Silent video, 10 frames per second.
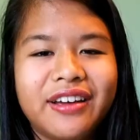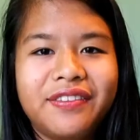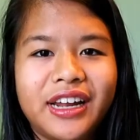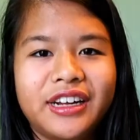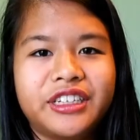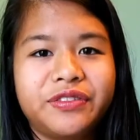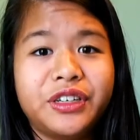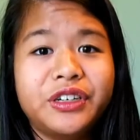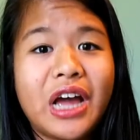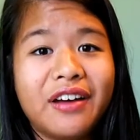advantage if
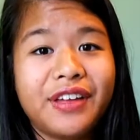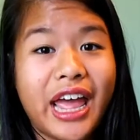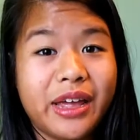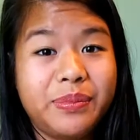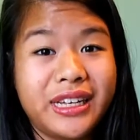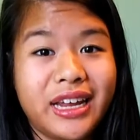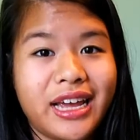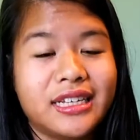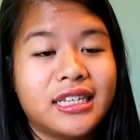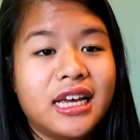you have A B
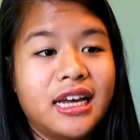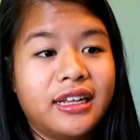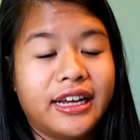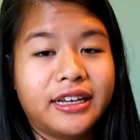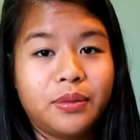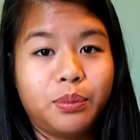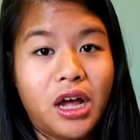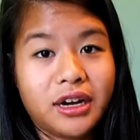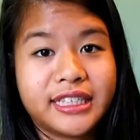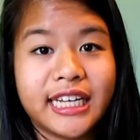days, like
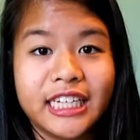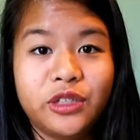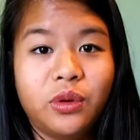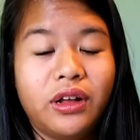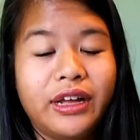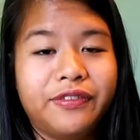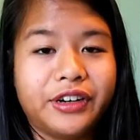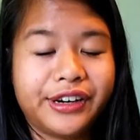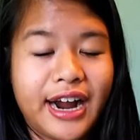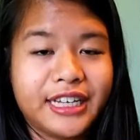block schedule for
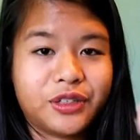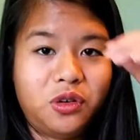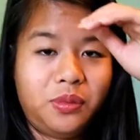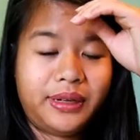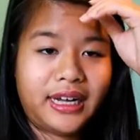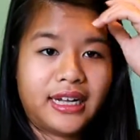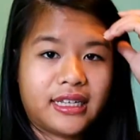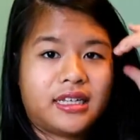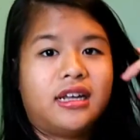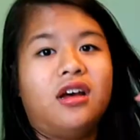your high school,
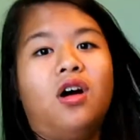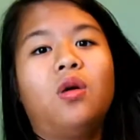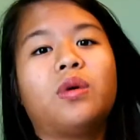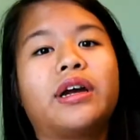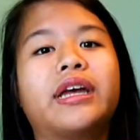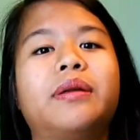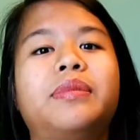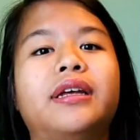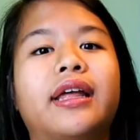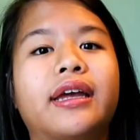because homework can
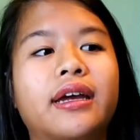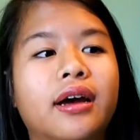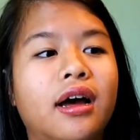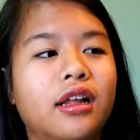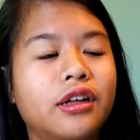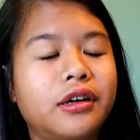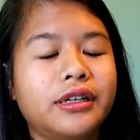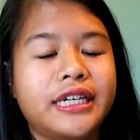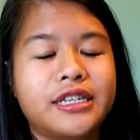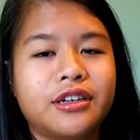be like a little
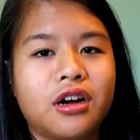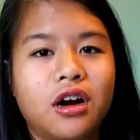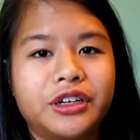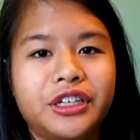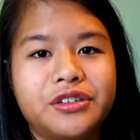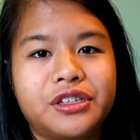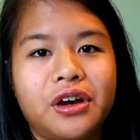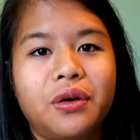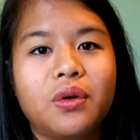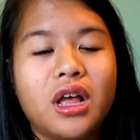easier on you.
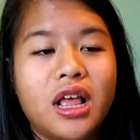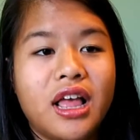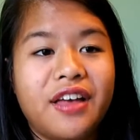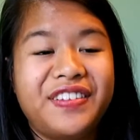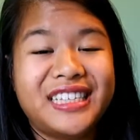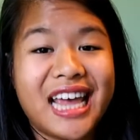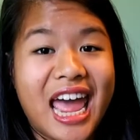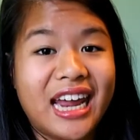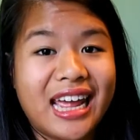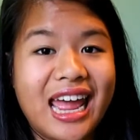So if it's
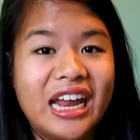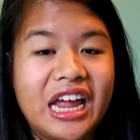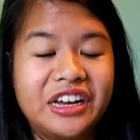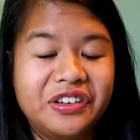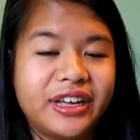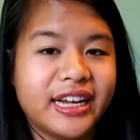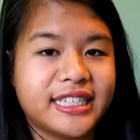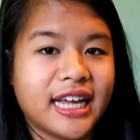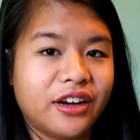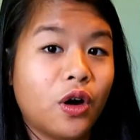A day and you get
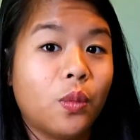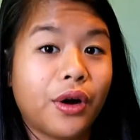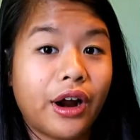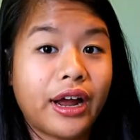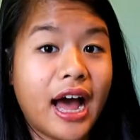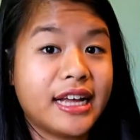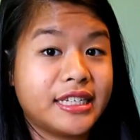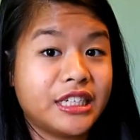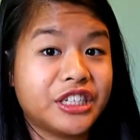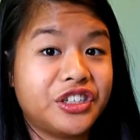assigned homework, I
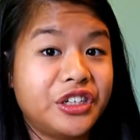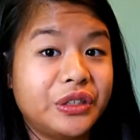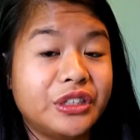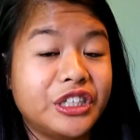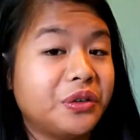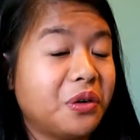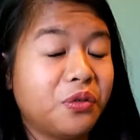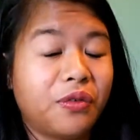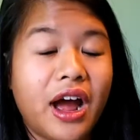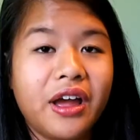suggest you to do it
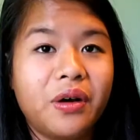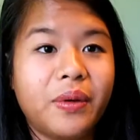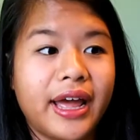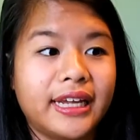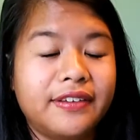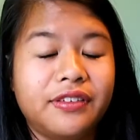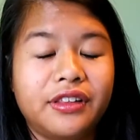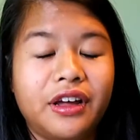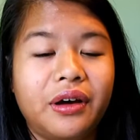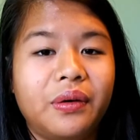right away, even
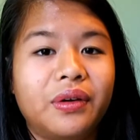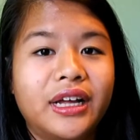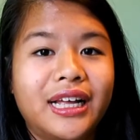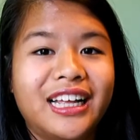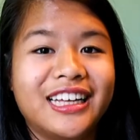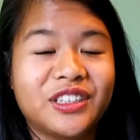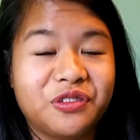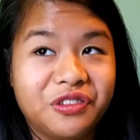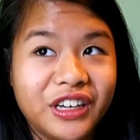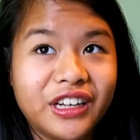though it's
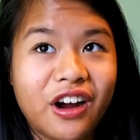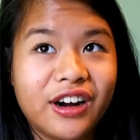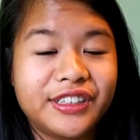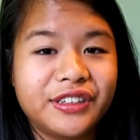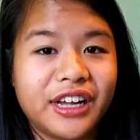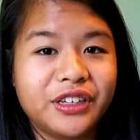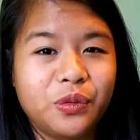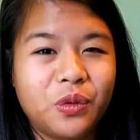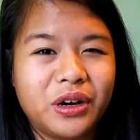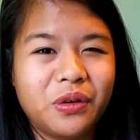really hard to that you
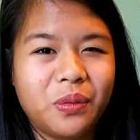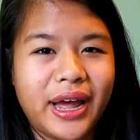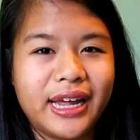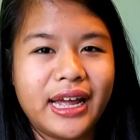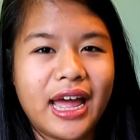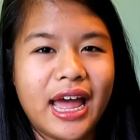want to wait,